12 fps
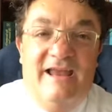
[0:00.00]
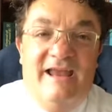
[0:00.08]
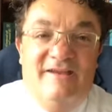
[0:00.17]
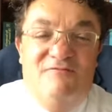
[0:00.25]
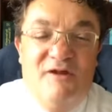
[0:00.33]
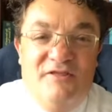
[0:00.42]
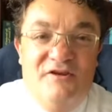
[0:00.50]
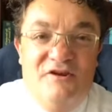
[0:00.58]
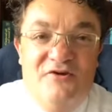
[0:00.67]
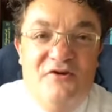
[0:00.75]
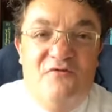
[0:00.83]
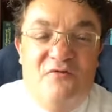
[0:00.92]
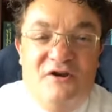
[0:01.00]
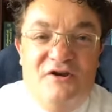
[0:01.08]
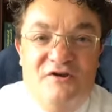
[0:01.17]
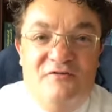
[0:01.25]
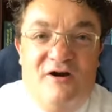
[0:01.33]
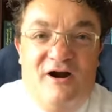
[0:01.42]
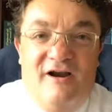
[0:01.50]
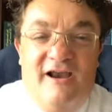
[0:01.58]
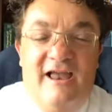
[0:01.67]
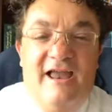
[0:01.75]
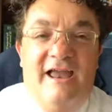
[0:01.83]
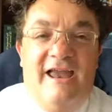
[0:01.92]
He's with you where you are.
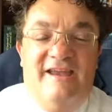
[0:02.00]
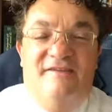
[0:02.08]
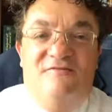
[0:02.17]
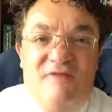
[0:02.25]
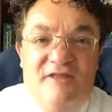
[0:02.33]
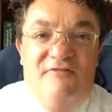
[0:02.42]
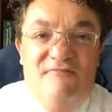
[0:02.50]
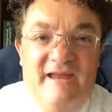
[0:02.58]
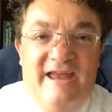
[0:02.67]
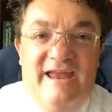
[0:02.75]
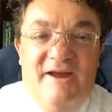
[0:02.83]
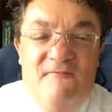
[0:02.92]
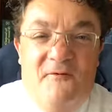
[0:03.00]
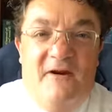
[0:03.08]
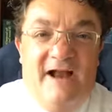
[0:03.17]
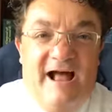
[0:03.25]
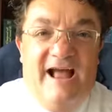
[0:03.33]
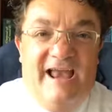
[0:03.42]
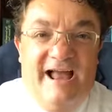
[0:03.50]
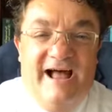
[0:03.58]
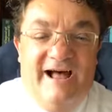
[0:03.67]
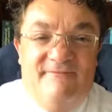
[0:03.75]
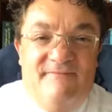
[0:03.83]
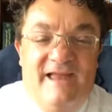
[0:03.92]
He's with me where I
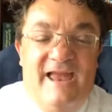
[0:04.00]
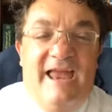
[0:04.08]
am.